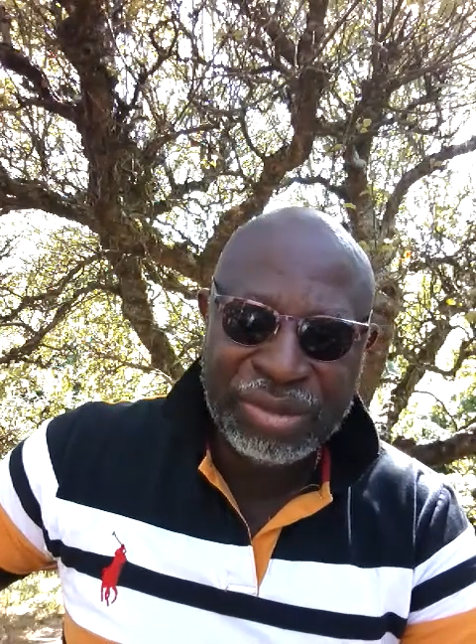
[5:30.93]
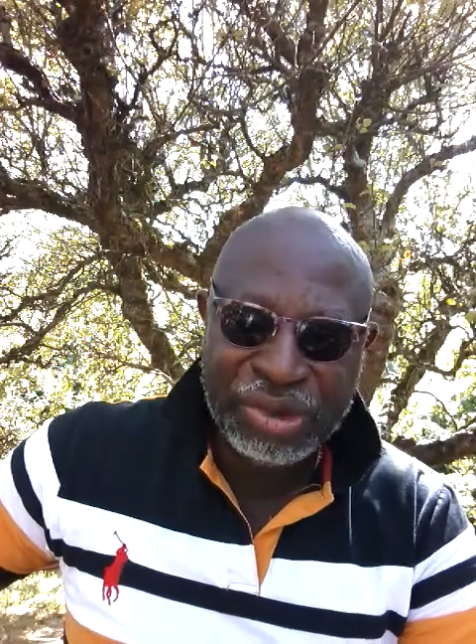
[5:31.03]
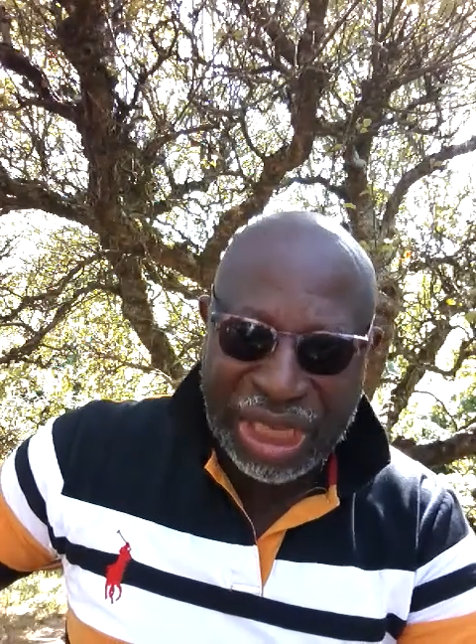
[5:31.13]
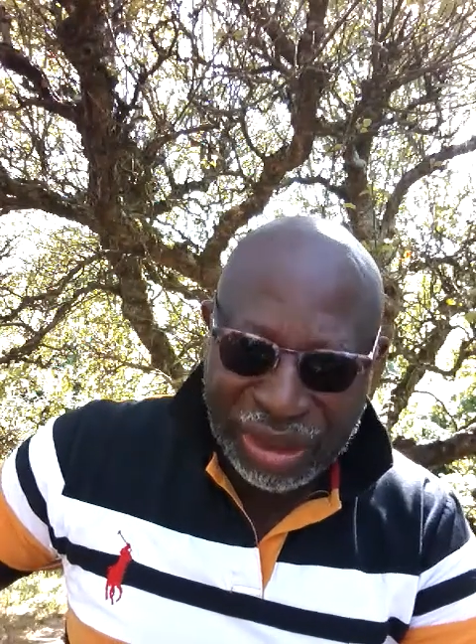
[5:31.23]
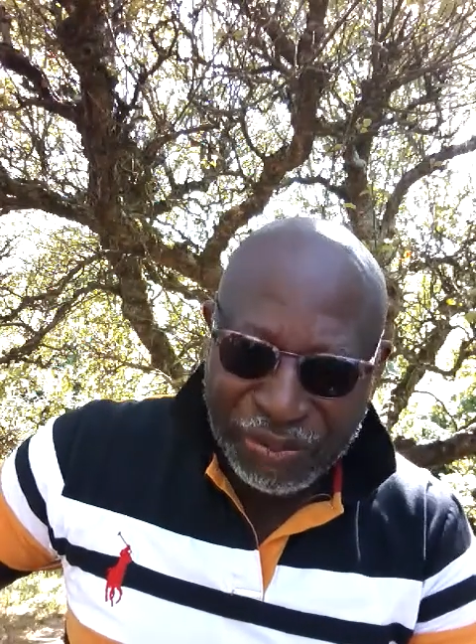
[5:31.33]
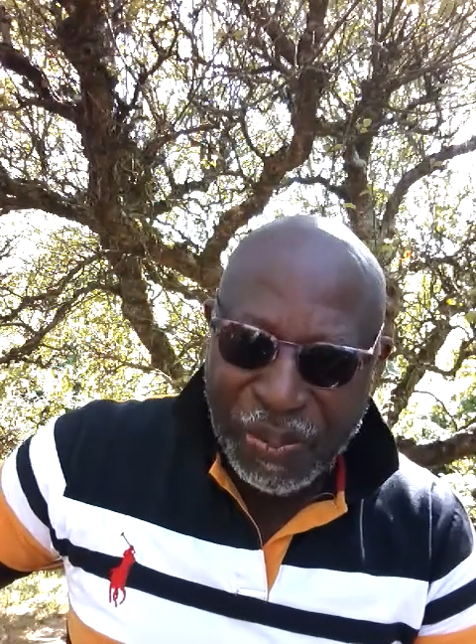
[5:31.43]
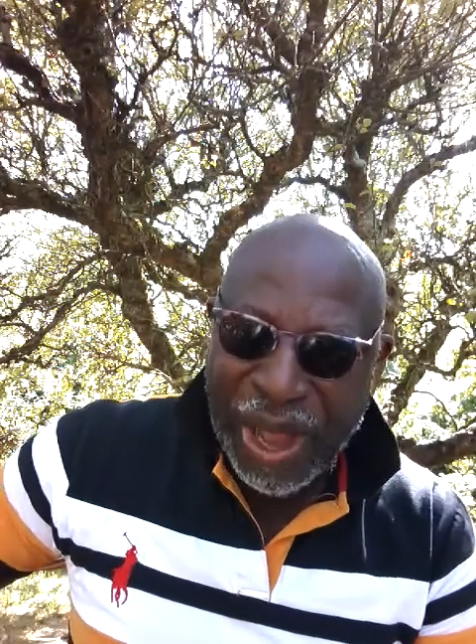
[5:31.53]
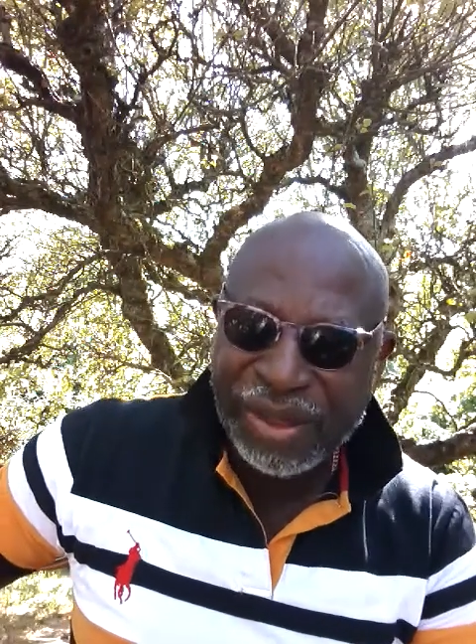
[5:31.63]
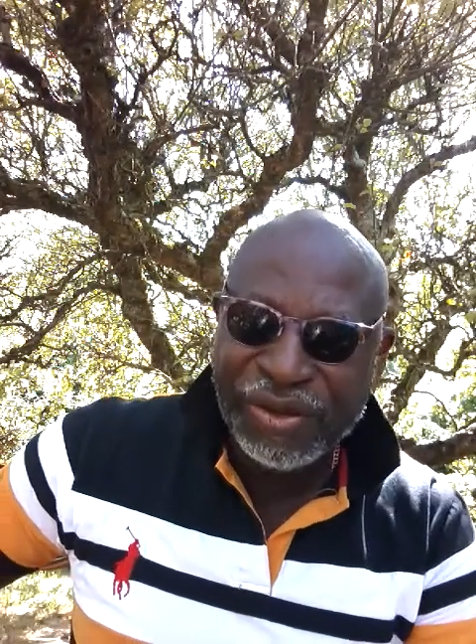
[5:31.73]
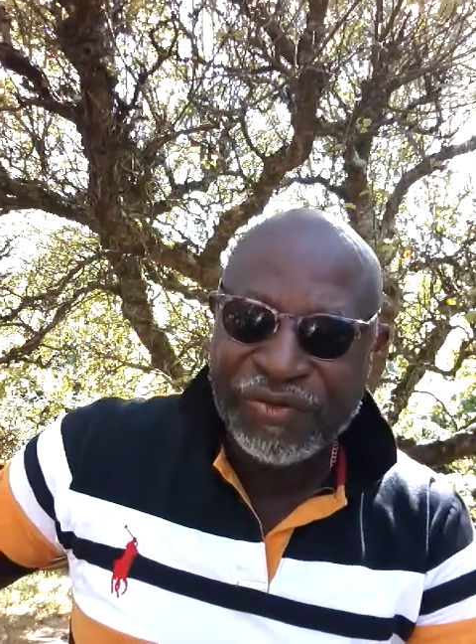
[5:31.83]
that
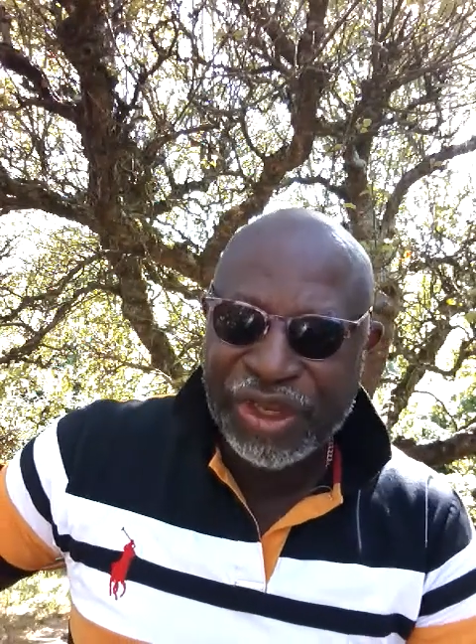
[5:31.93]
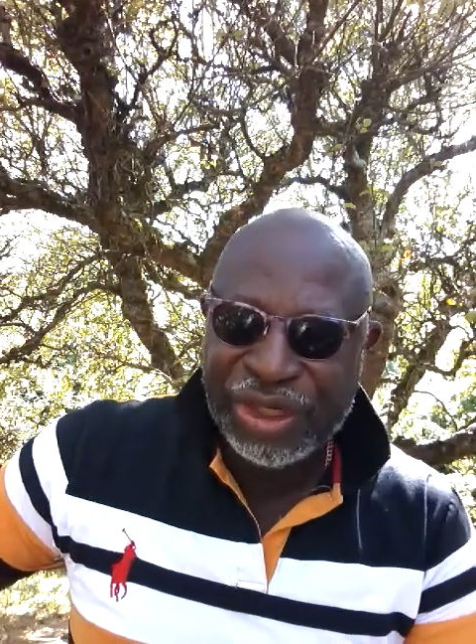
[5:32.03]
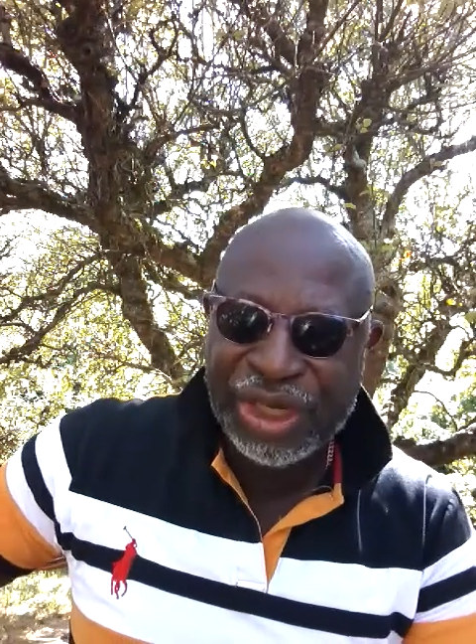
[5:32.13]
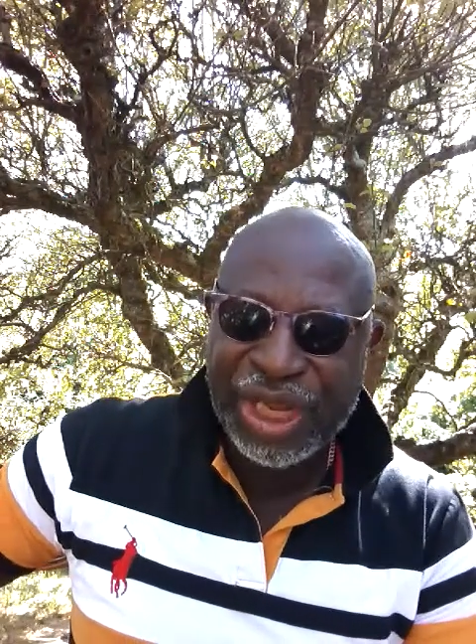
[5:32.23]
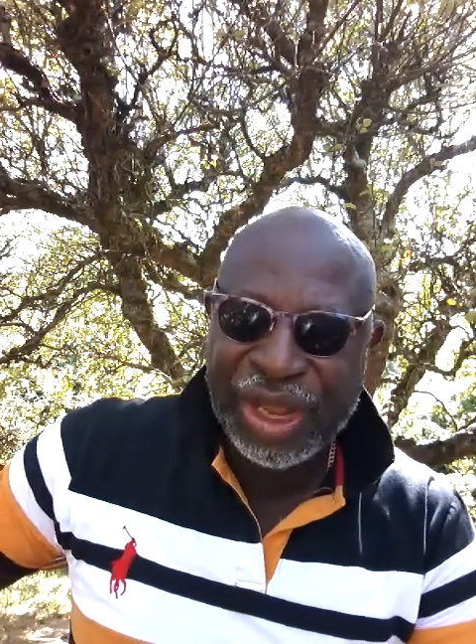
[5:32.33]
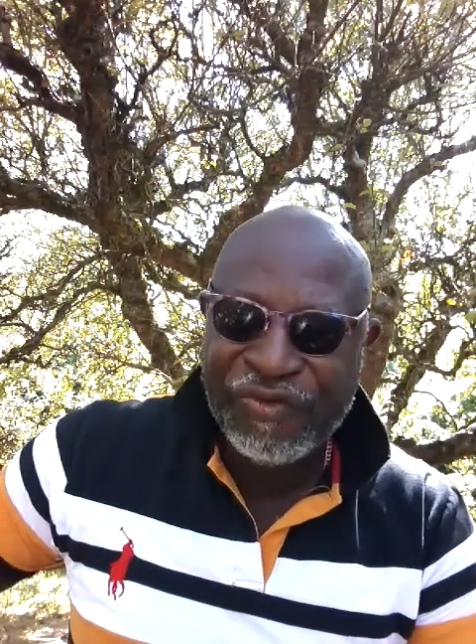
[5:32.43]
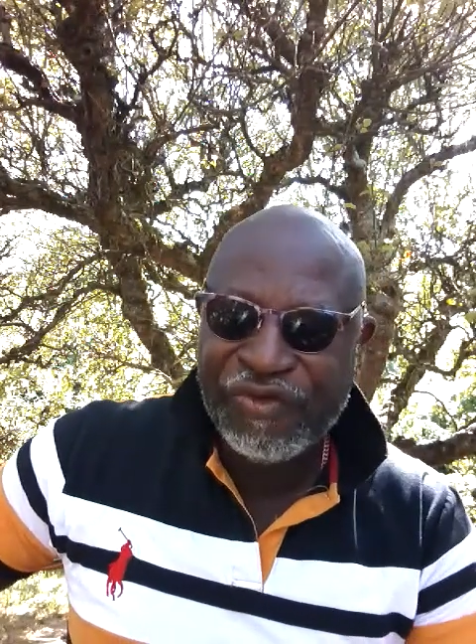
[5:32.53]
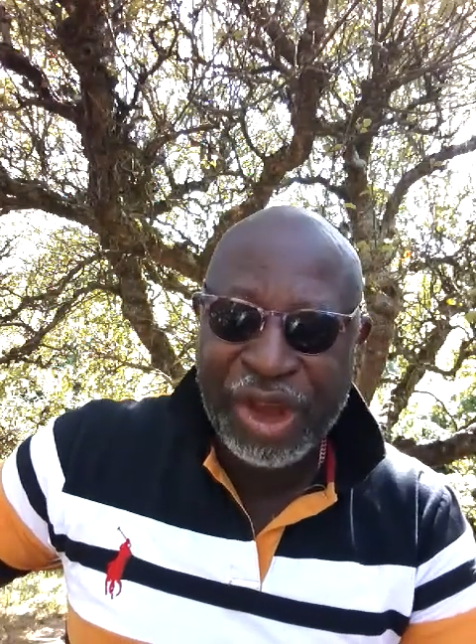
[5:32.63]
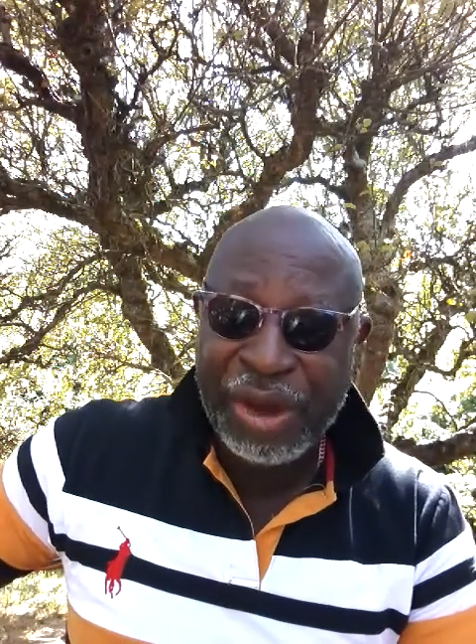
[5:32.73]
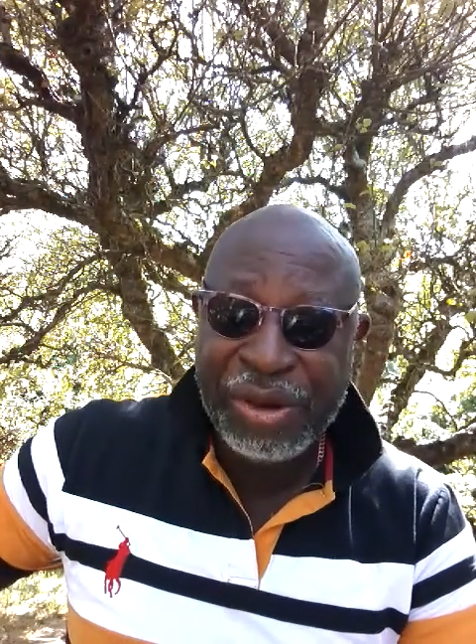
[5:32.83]
part of India
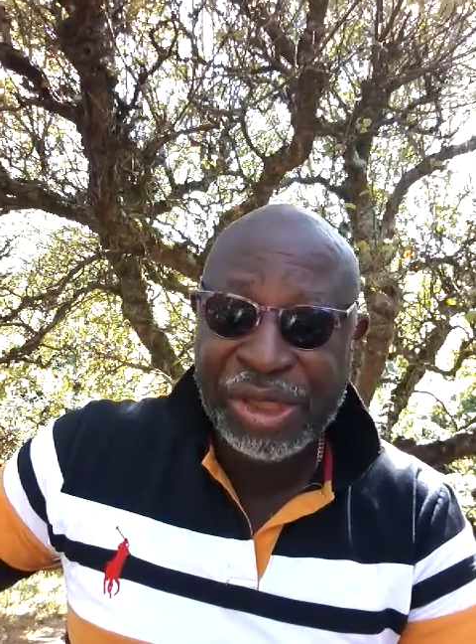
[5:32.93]
very